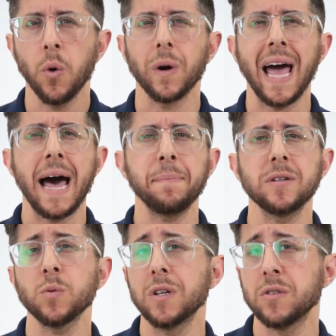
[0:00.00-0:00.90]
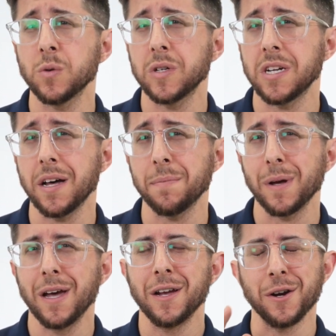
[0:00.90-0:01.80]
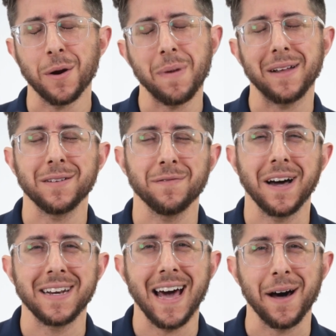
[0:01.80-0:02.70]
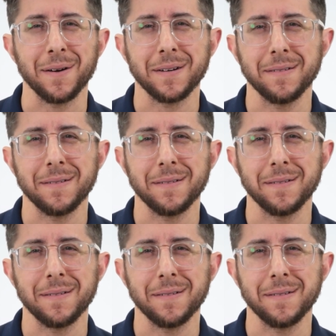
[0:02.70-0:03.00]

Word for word: What happens when you switch it up? You're about to find out.